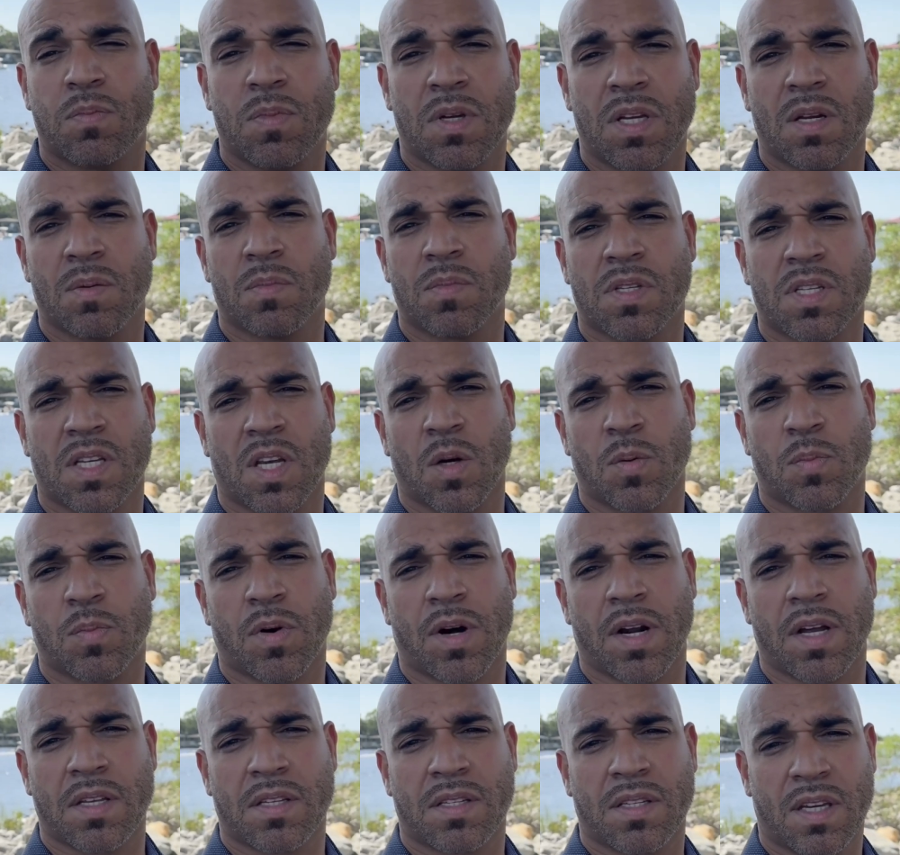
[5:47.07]
medium sale
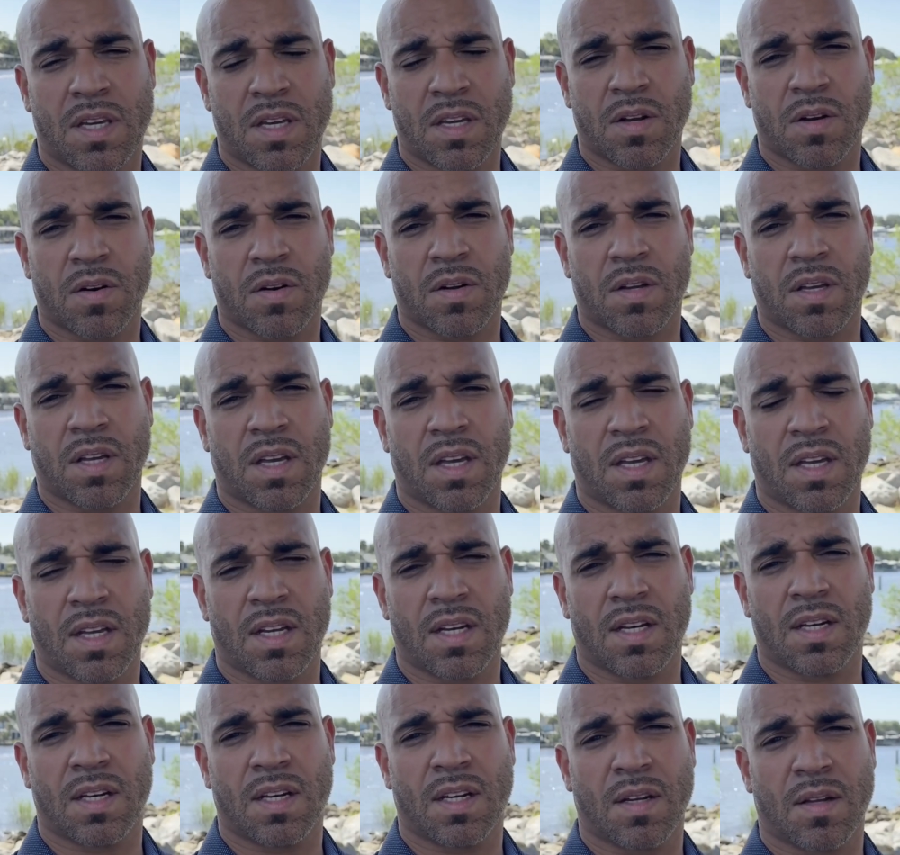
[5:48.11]
price here
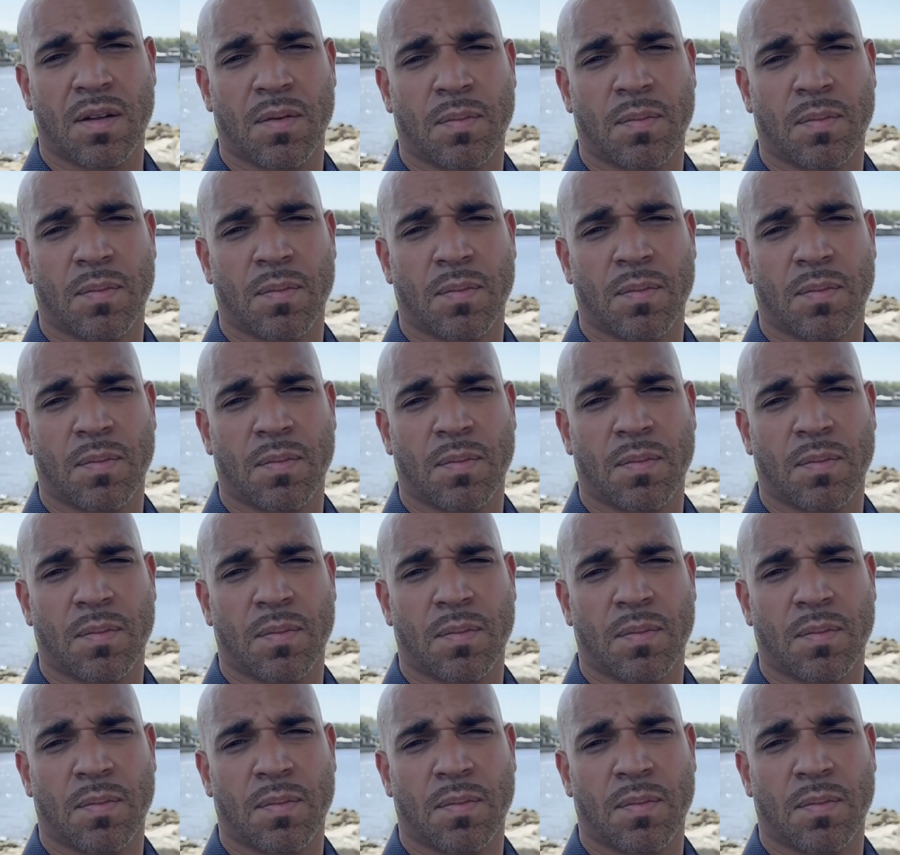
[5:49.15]
in